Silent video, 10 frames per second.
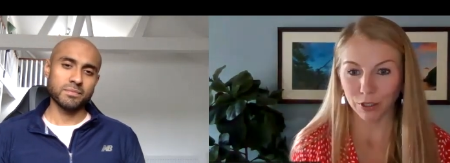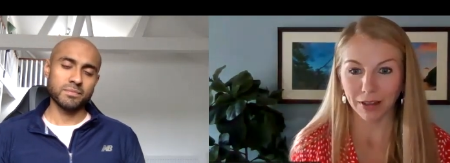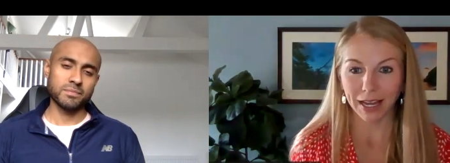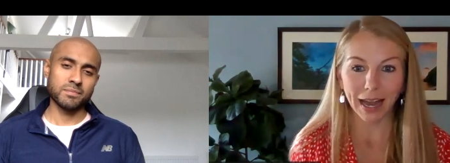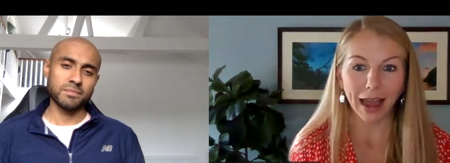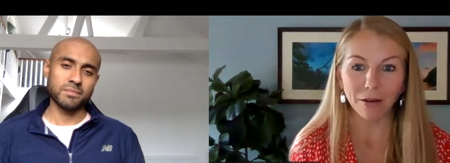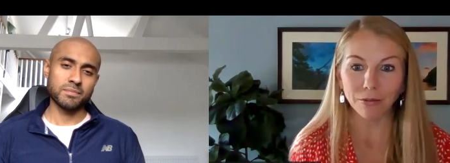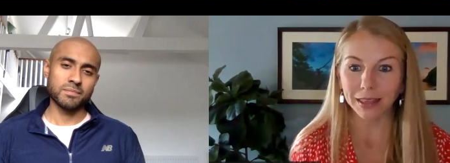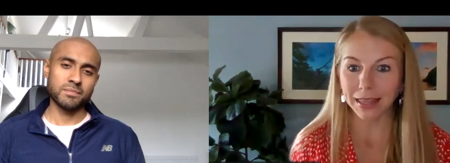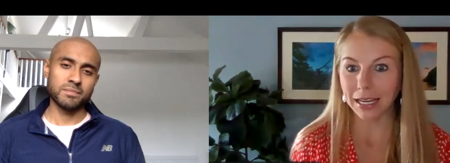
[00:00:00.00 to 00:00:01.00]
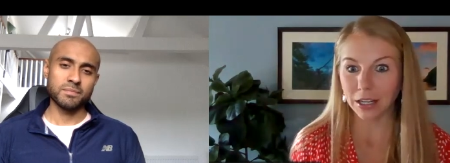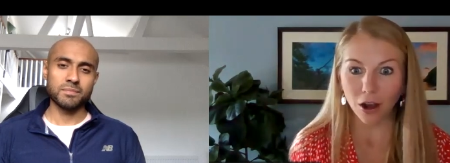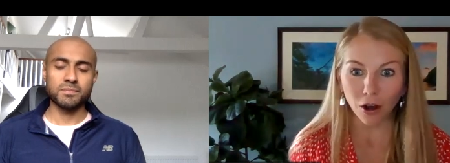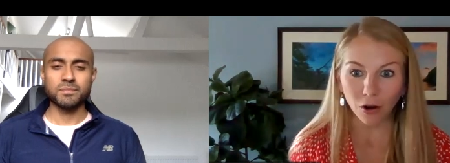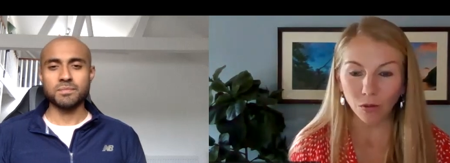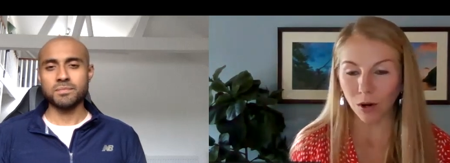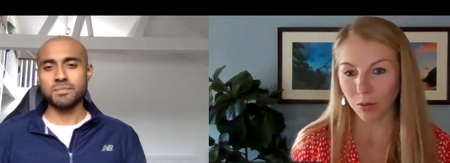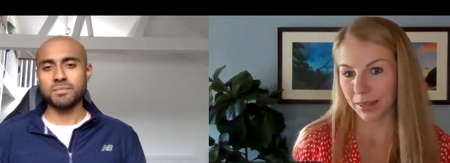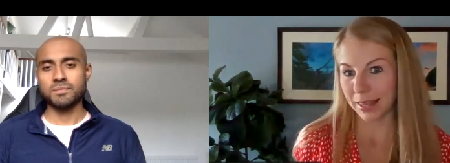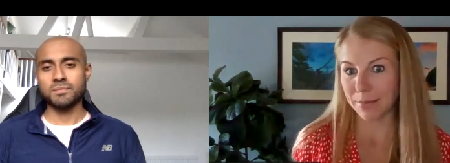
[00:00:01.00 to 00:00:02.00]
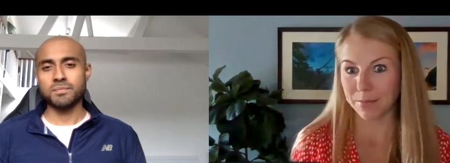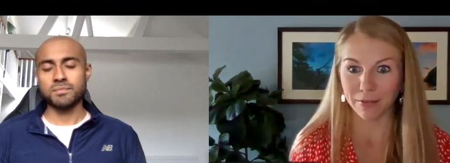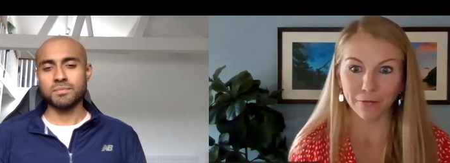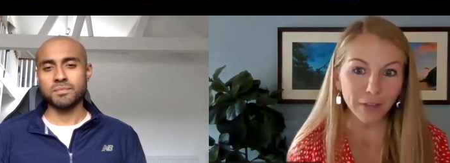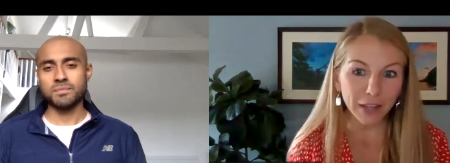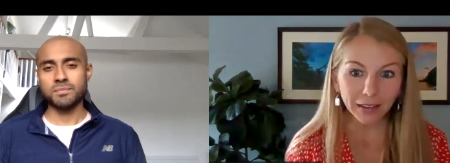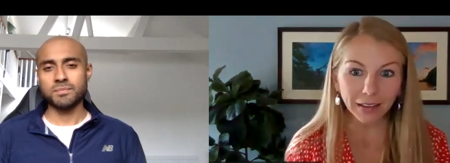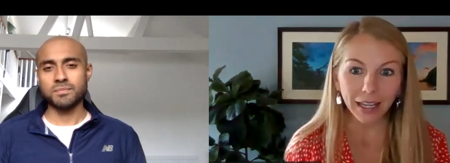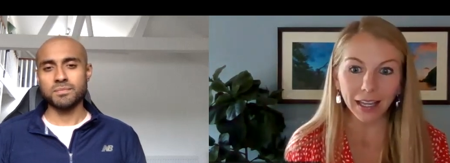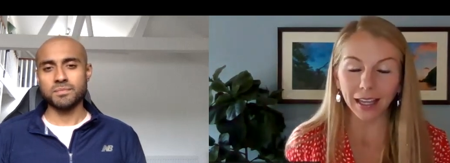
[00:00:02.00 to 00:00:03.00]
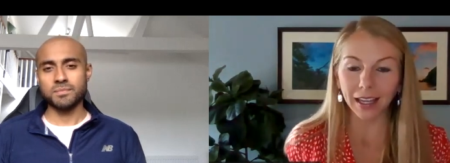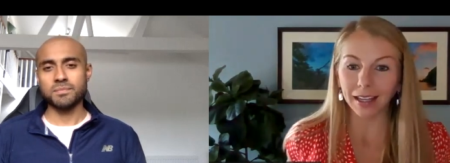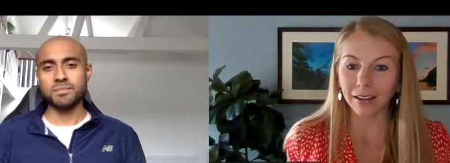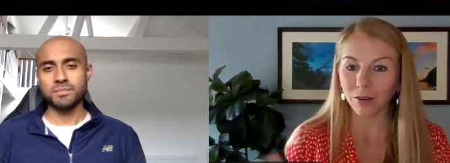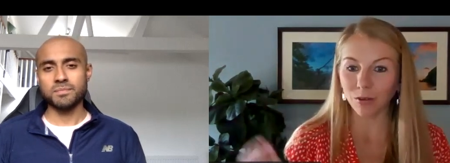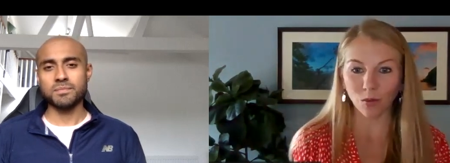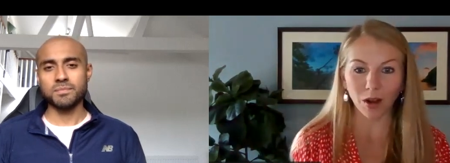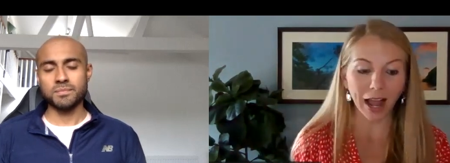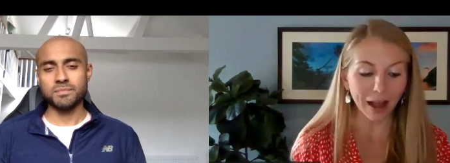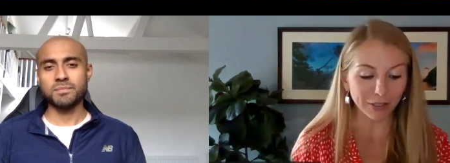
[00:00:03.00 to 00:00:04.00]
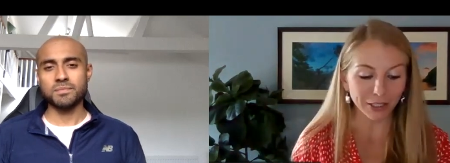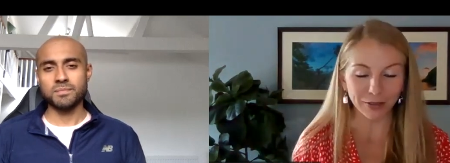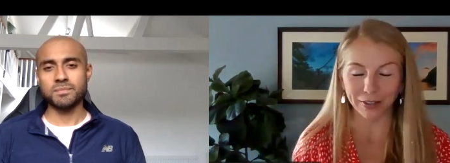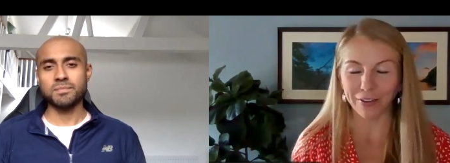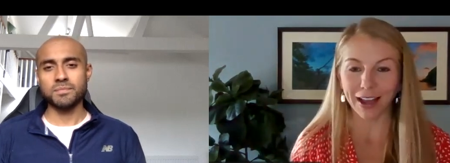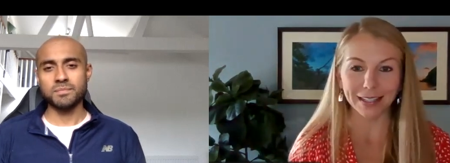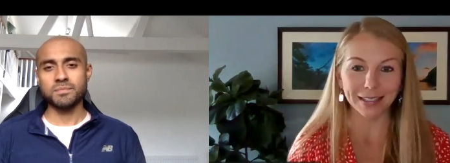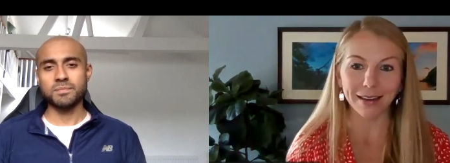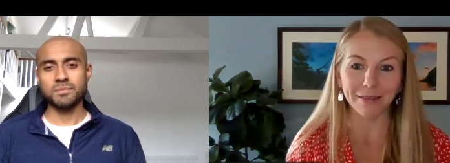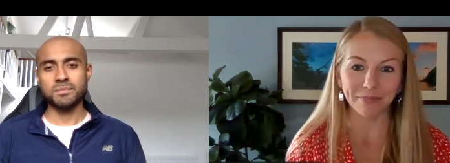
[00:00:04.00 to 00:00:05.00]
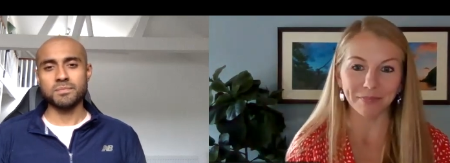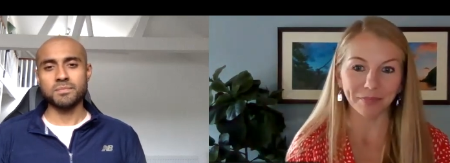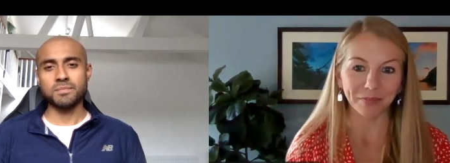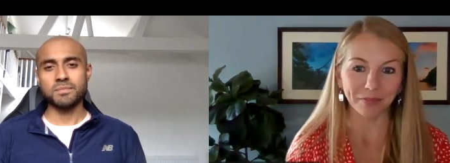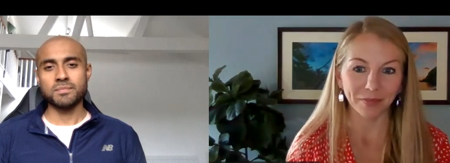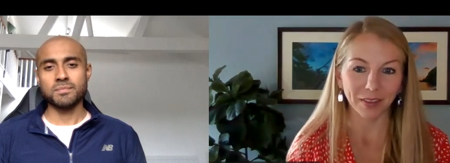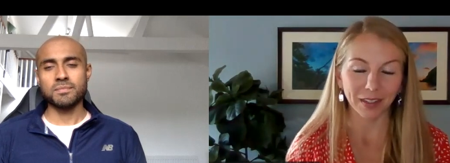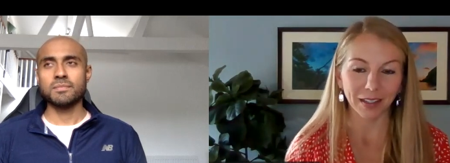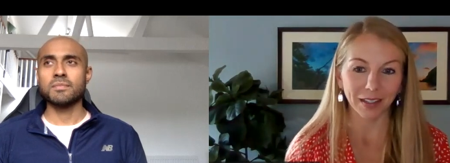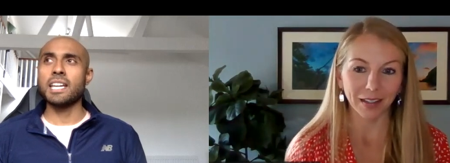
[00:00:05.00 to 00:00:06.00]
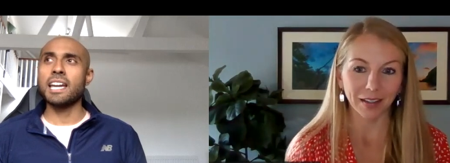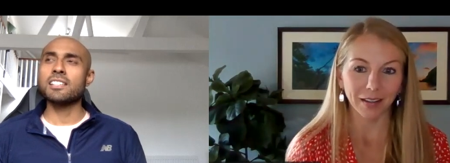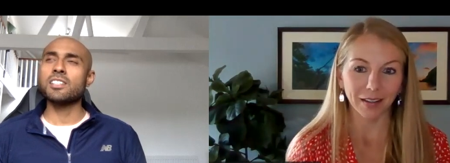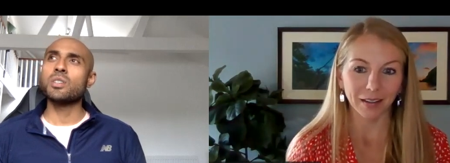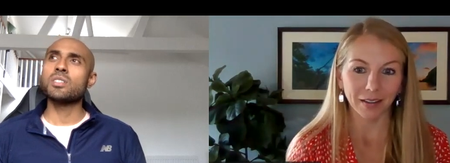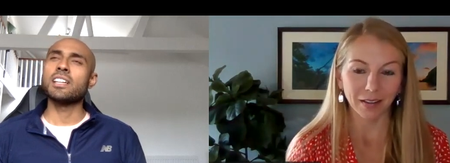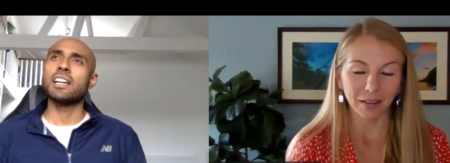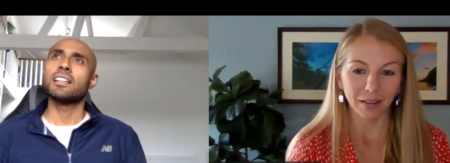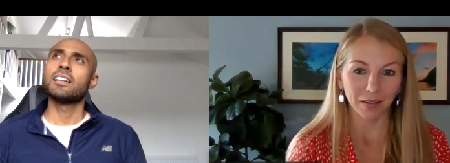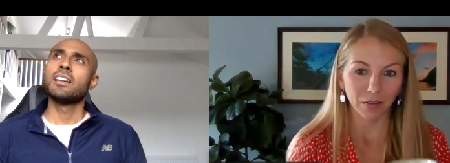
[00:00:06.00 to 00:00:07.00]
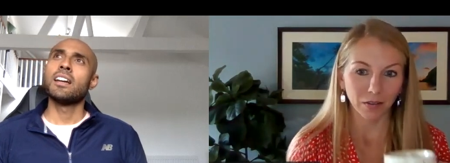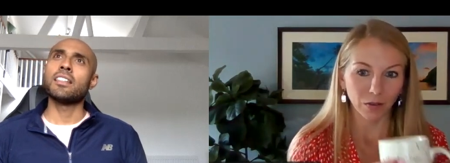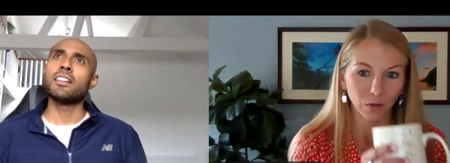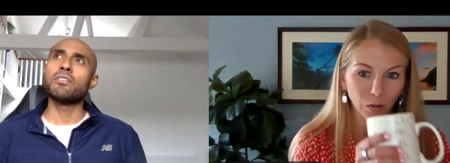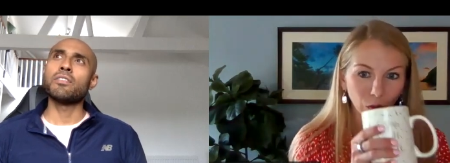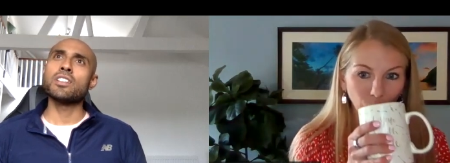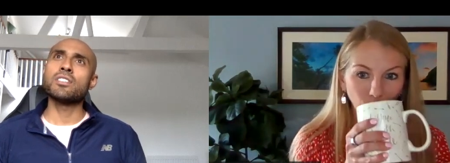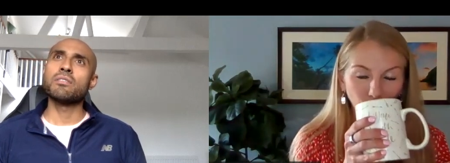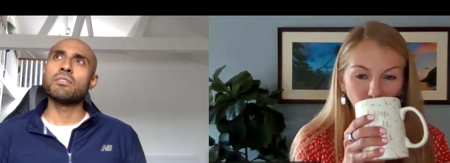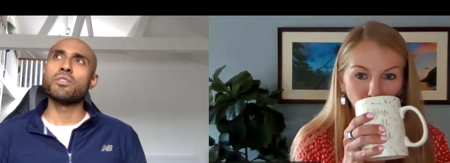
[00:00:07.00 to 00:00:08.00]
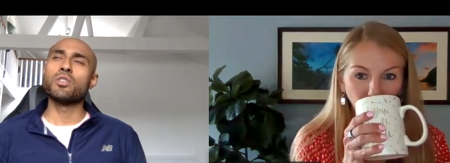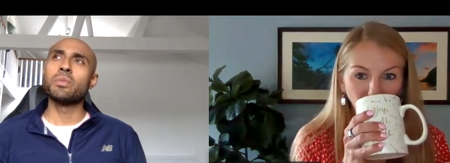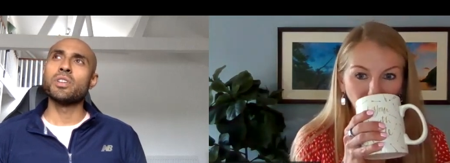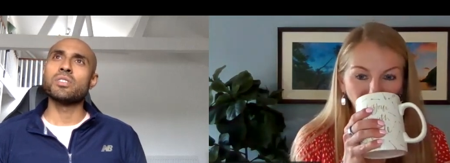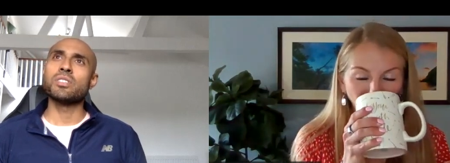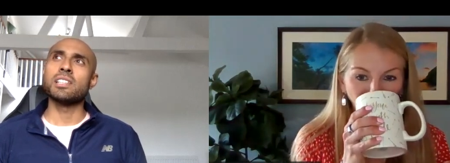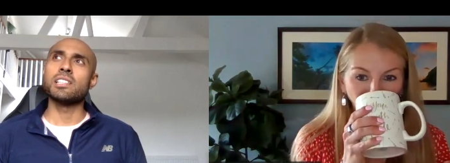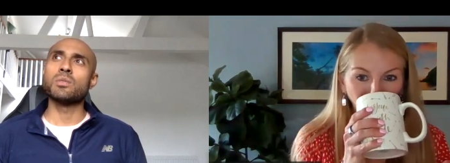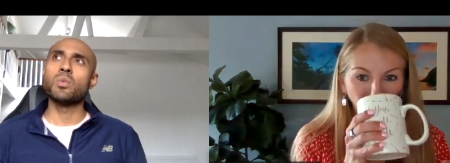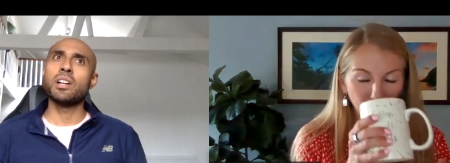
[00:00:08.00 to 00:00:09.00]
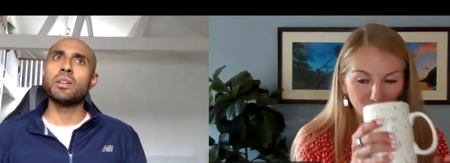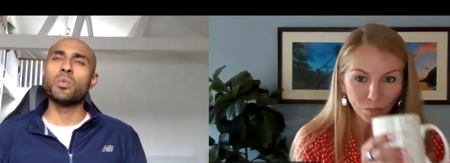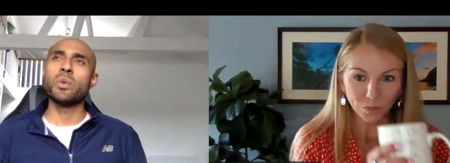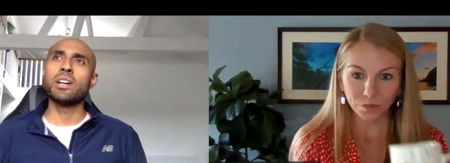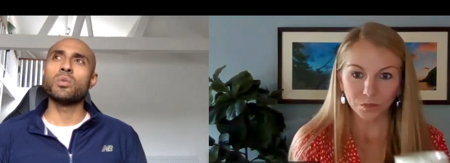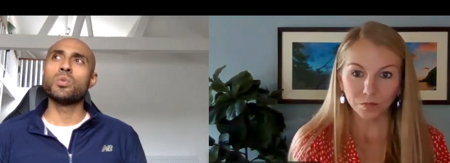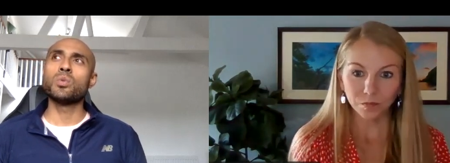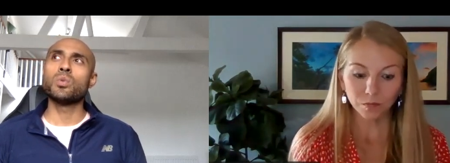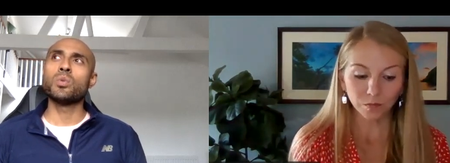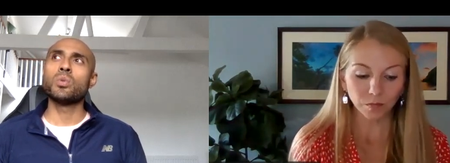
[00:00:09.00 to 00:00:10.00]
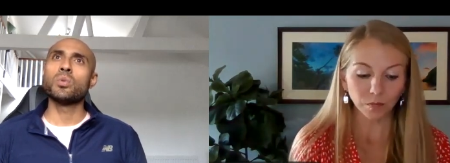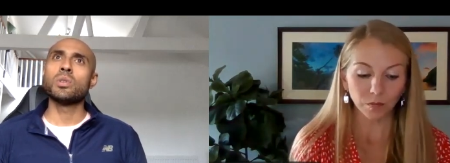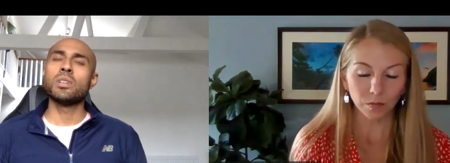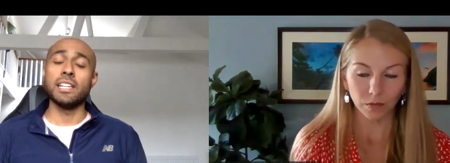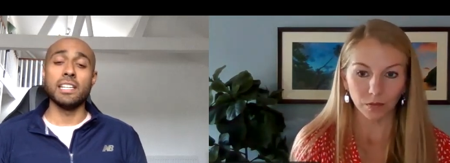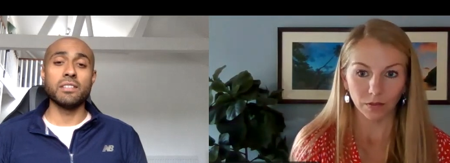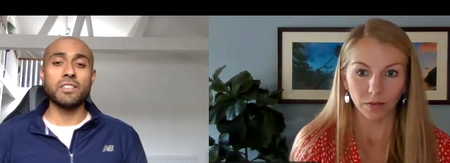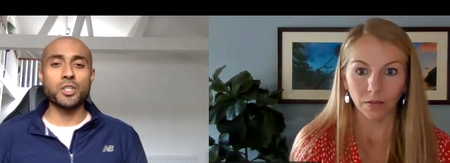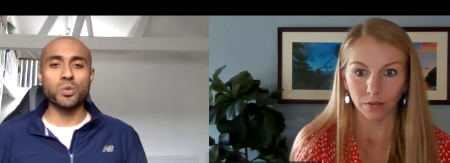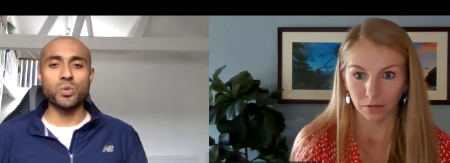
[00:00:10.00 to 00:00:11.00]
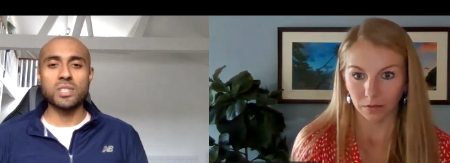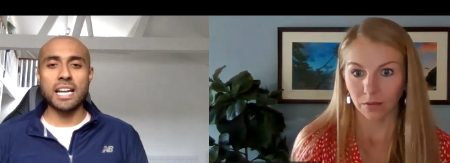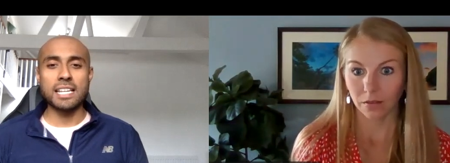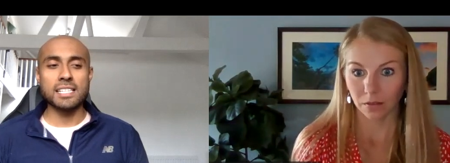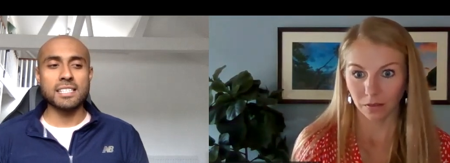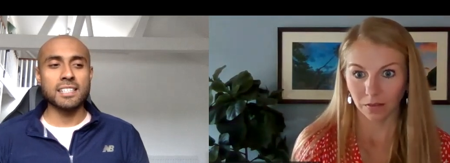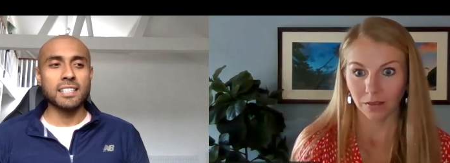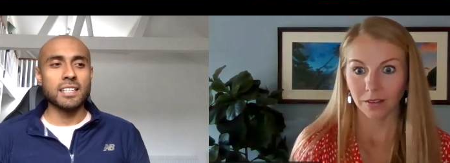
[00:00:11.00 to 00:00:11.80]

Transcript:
Speaker 1: blue light how would they know what would they be feeling how would you advise them
Speaker 2: yeah totally um, I think first and foremost is one where all individuals and